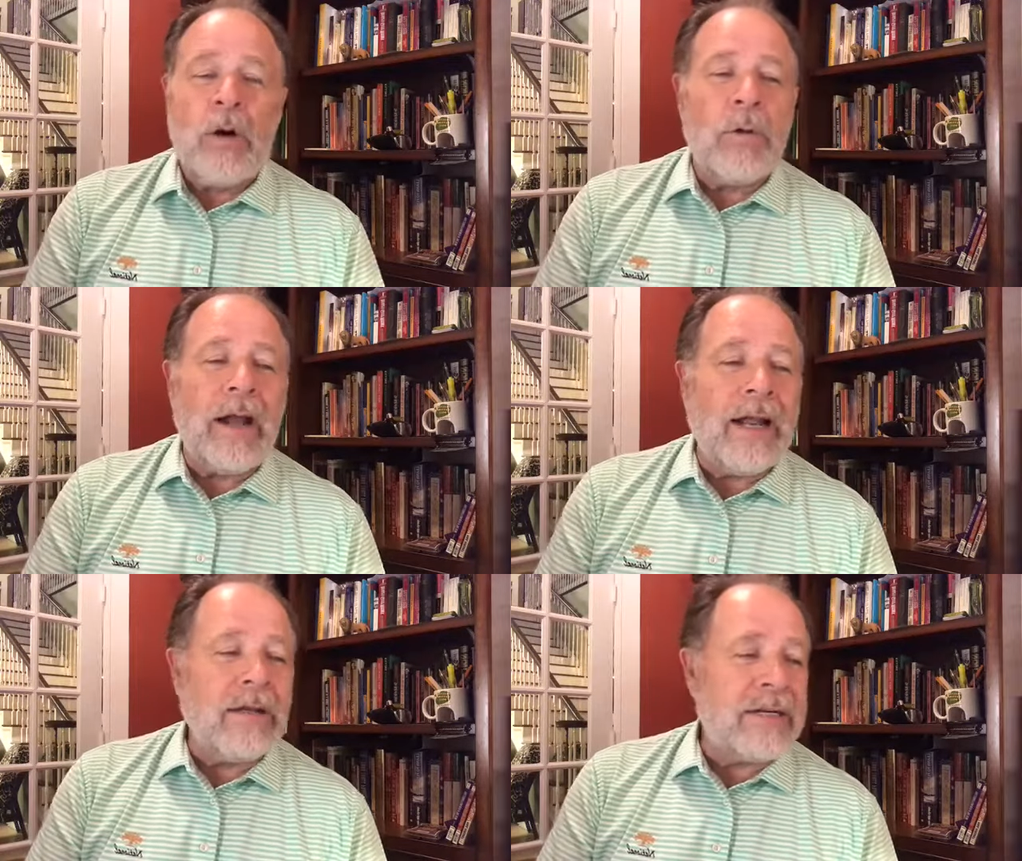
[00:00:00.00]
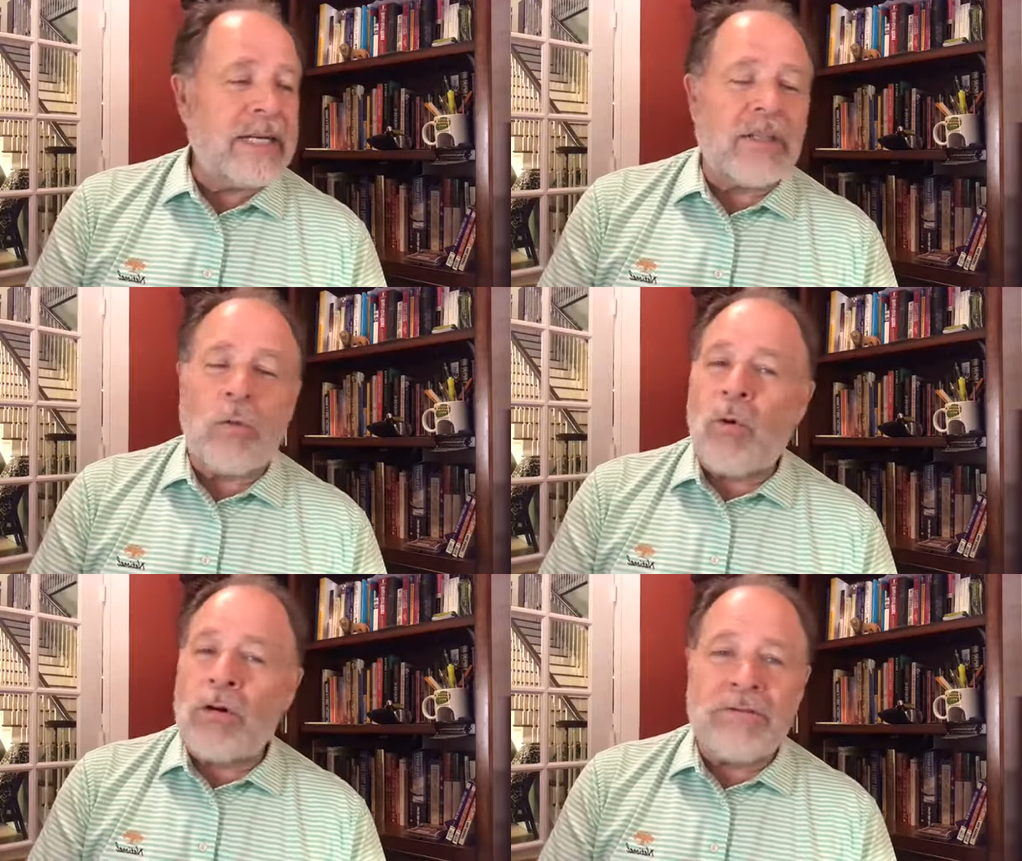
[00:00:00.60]
When I look at the
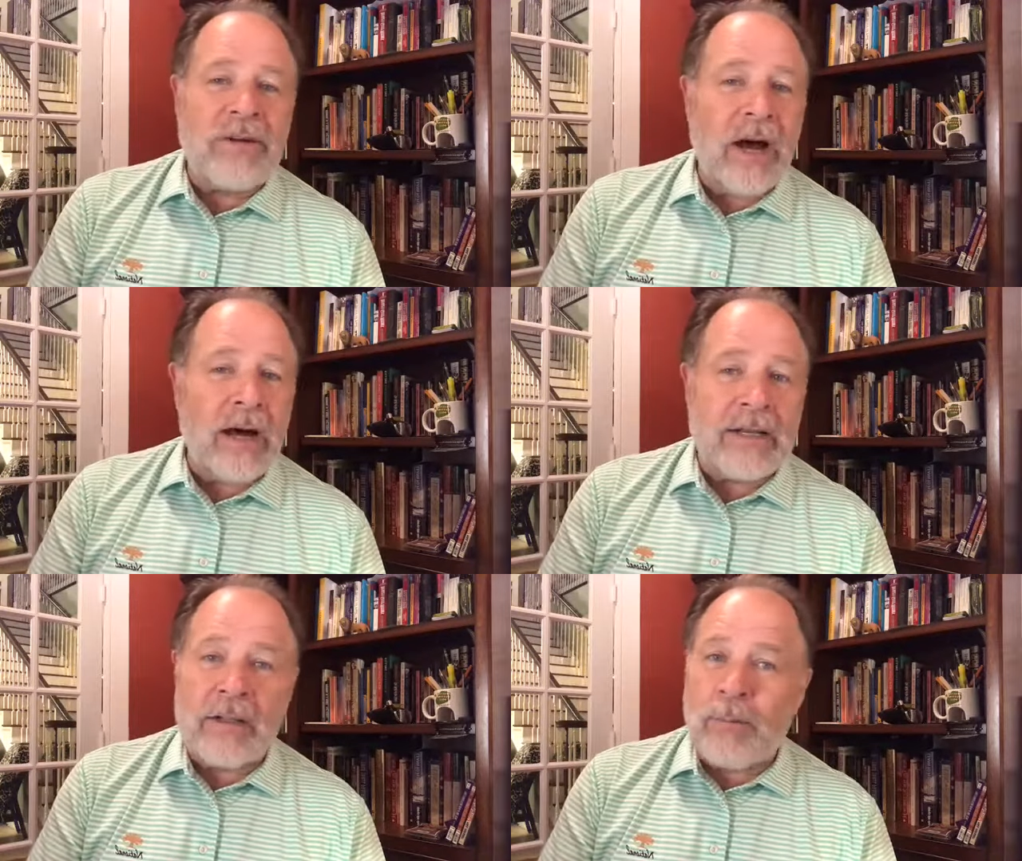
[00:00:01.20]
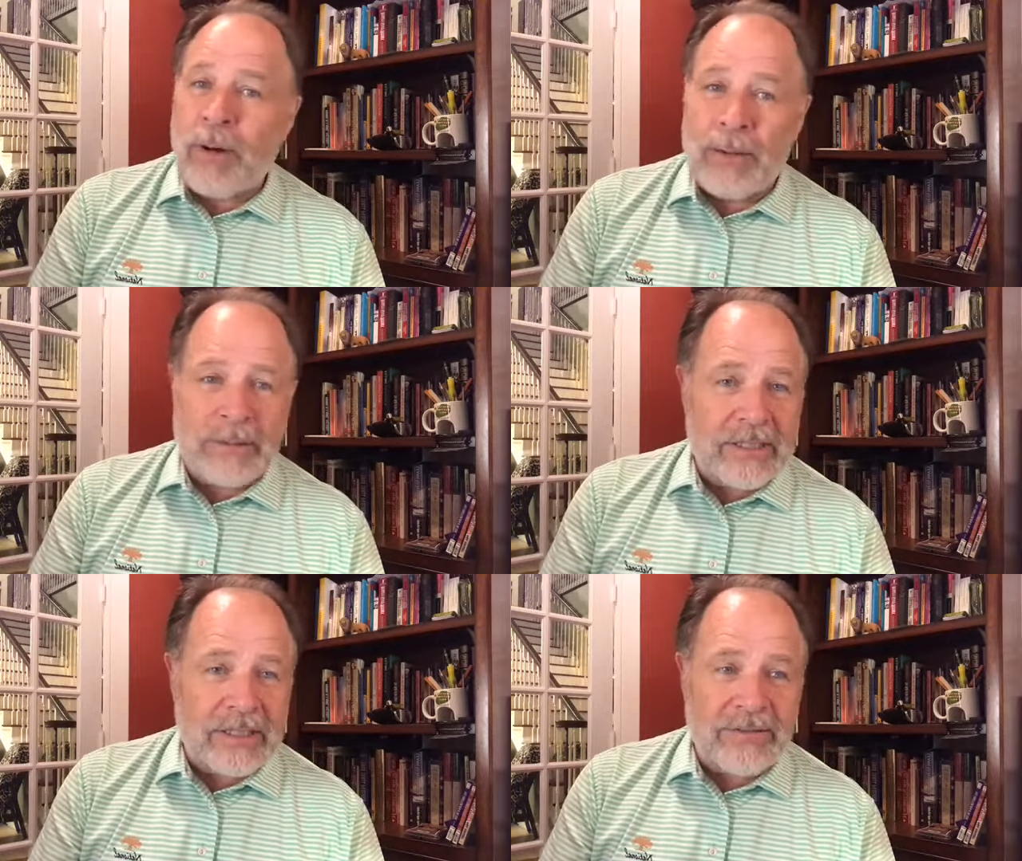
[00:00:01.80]
Word of God and the
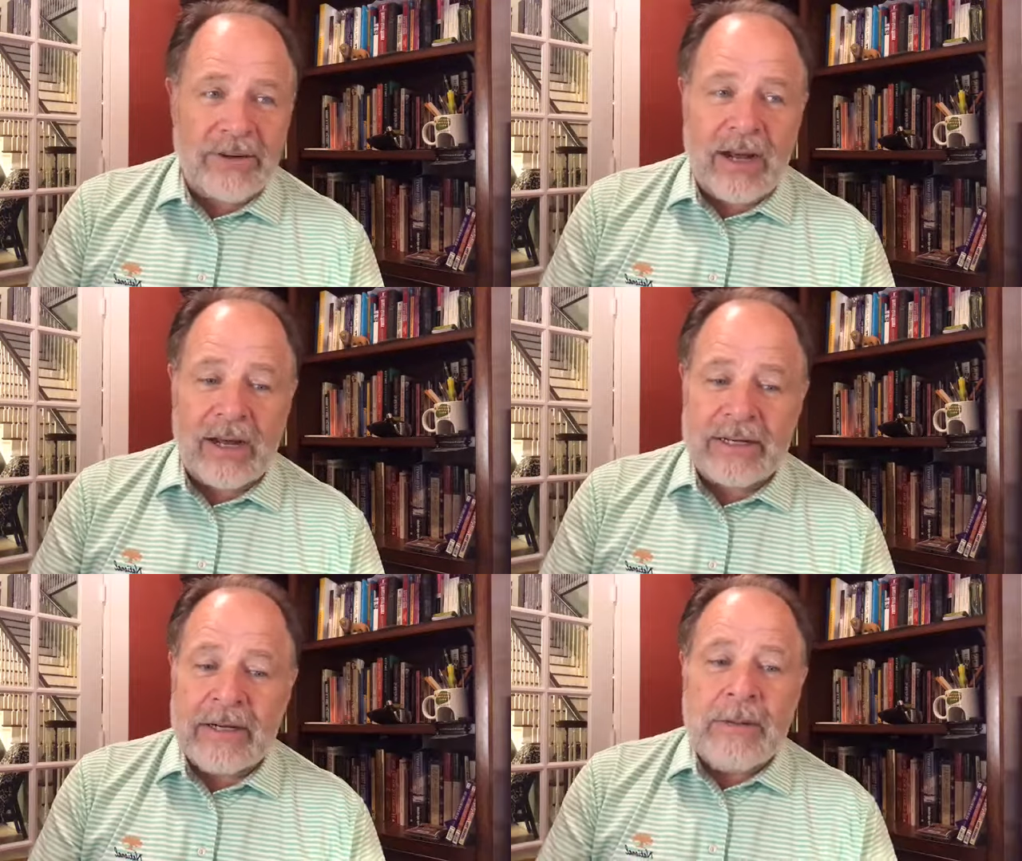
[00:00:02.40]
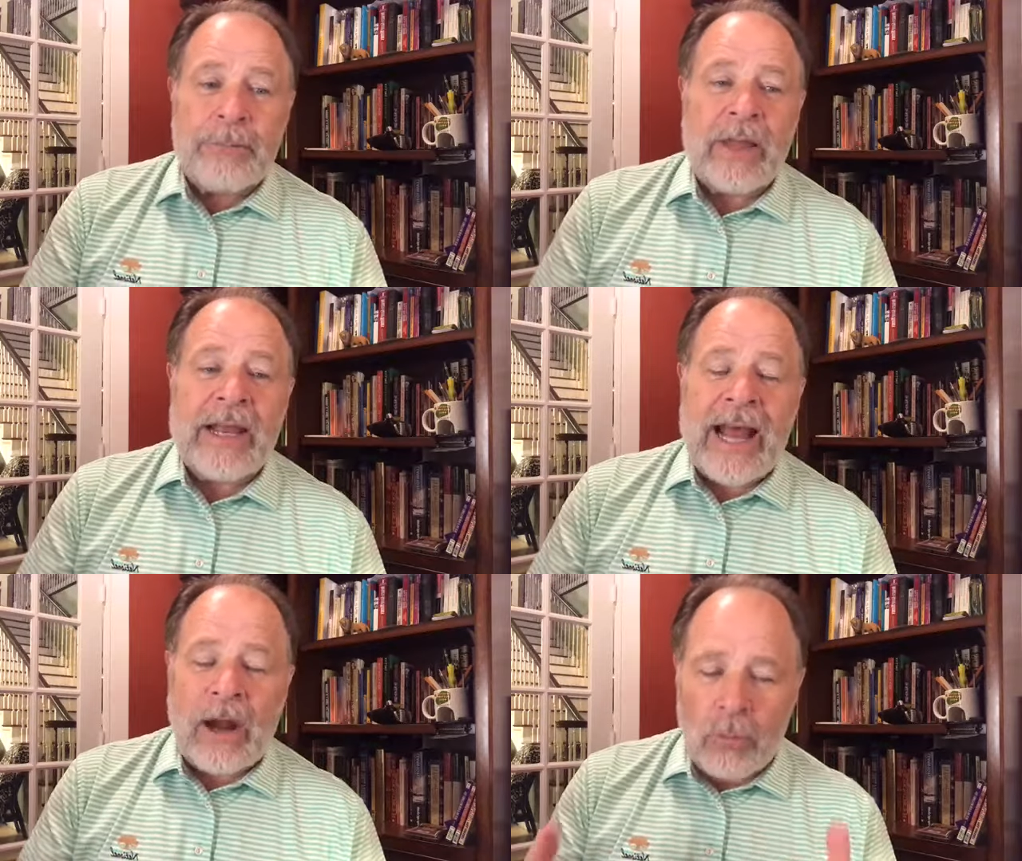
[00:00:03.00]
promises of God
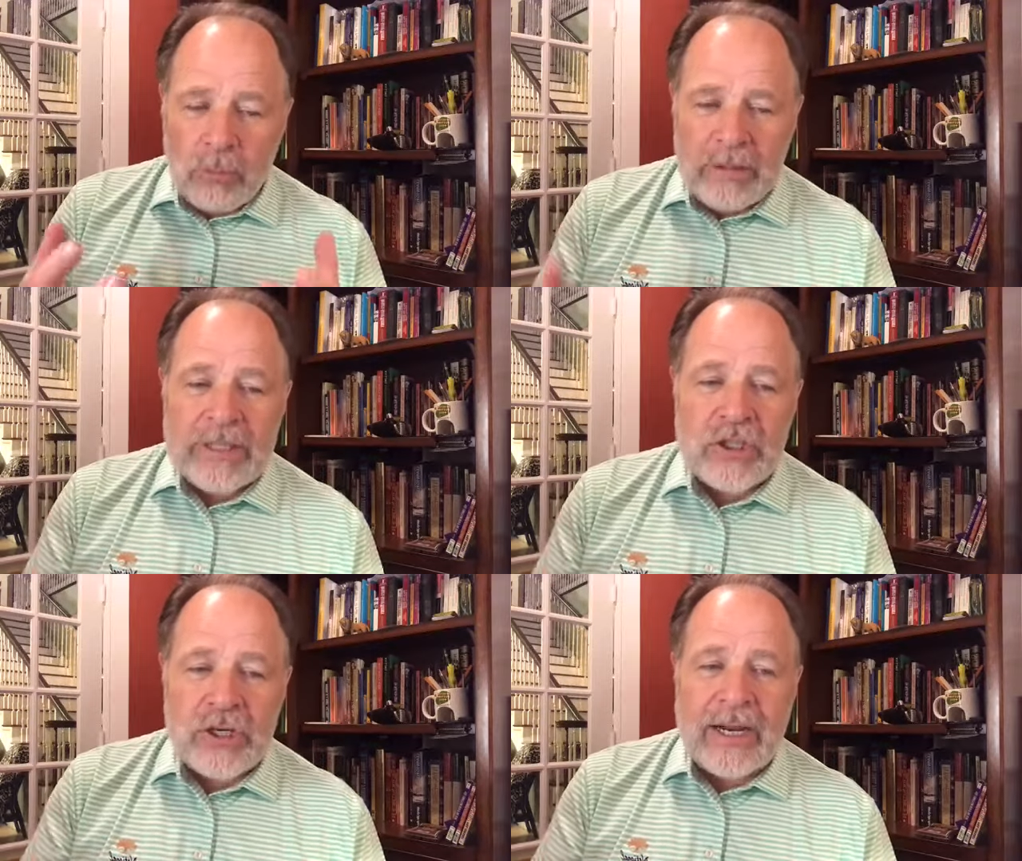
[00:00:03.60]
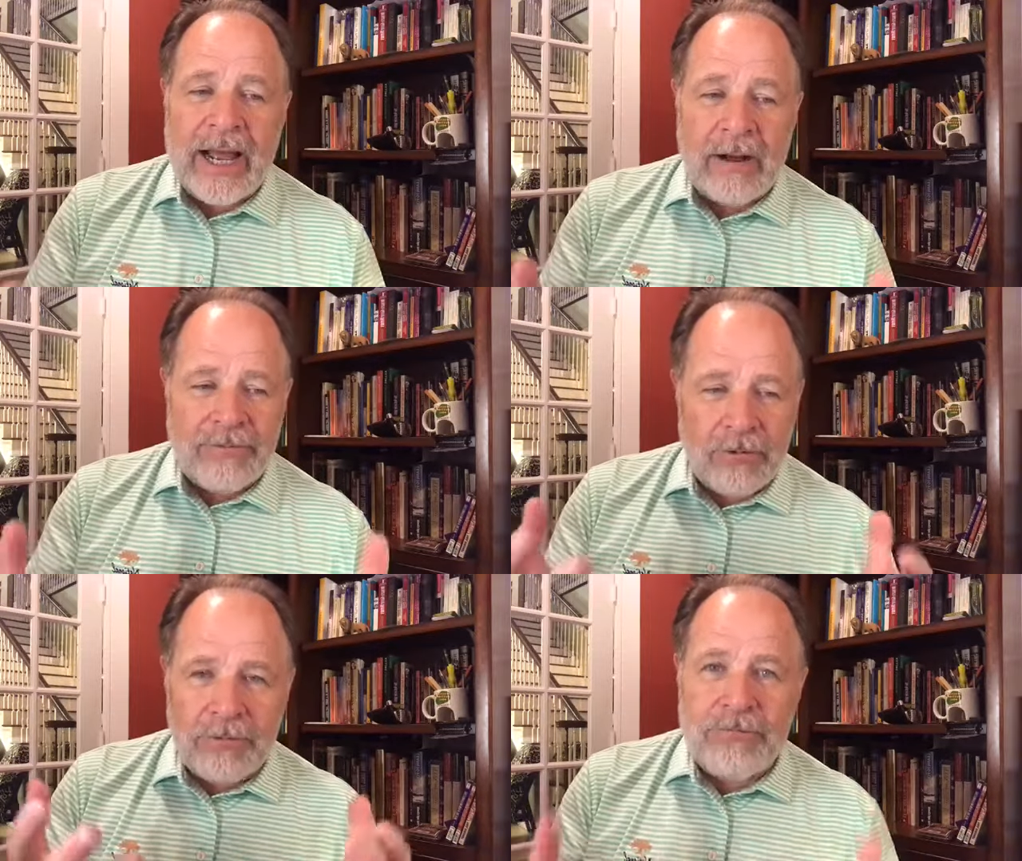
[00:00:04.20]
and how rich and how
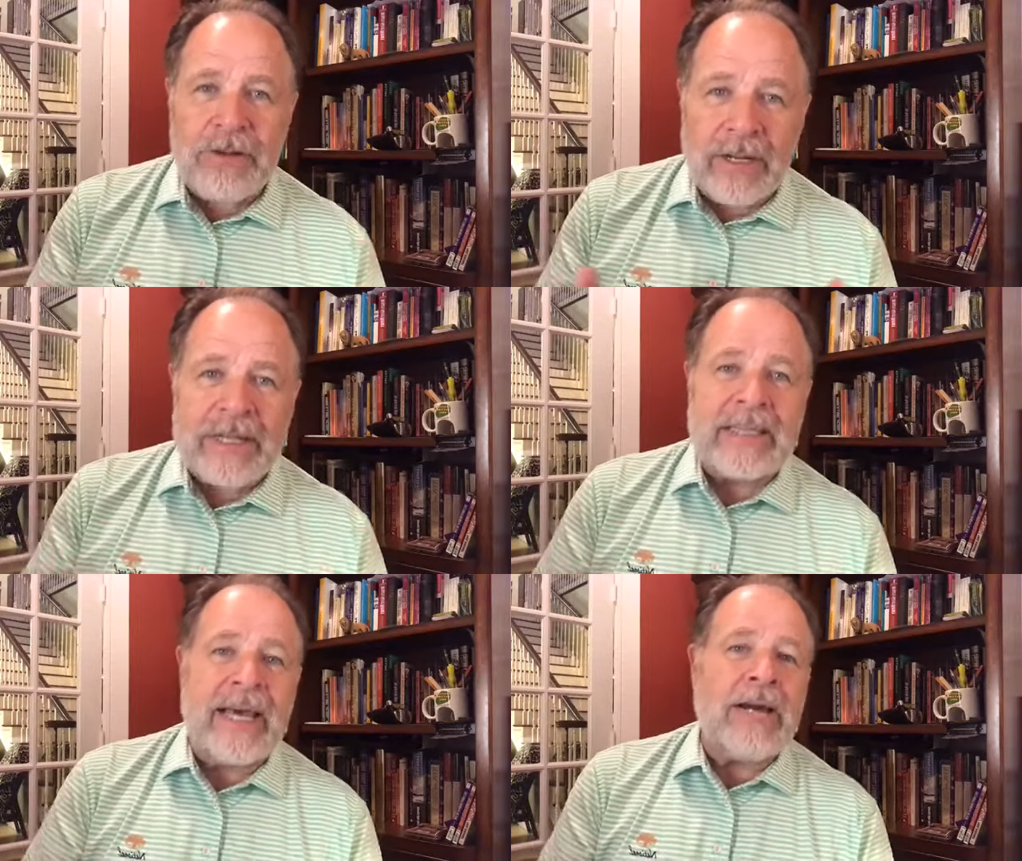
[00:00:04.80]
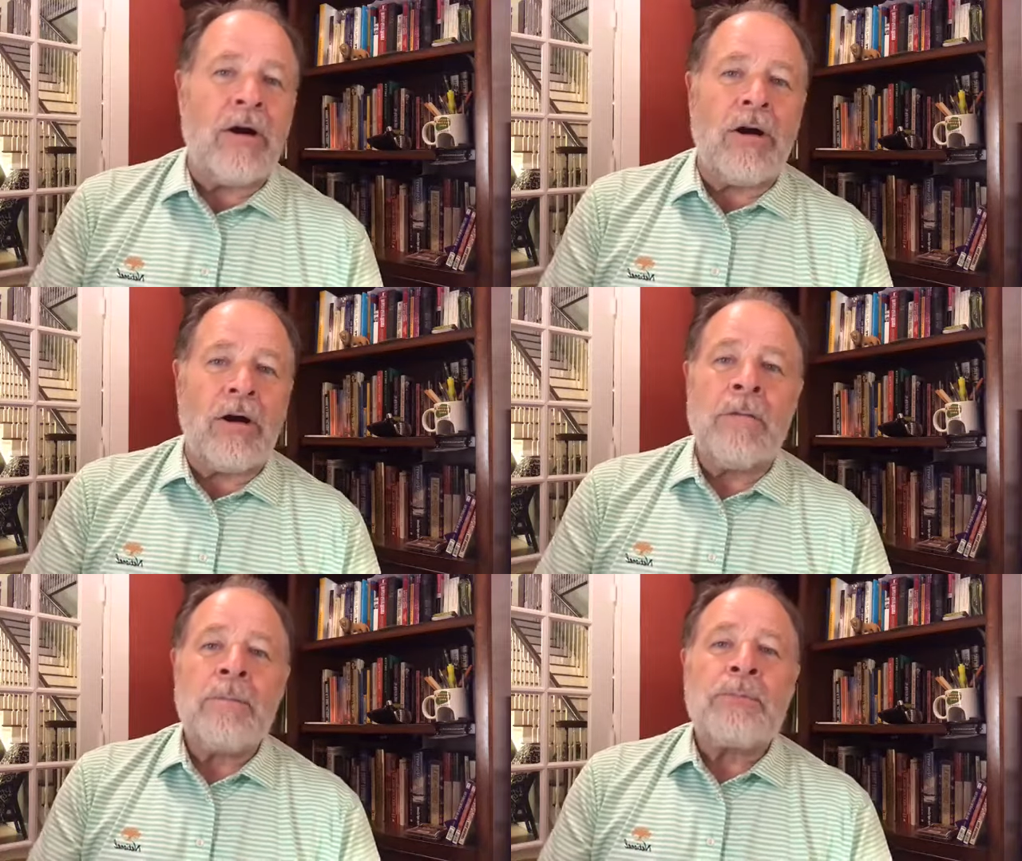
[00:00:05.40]
fulfilling they are,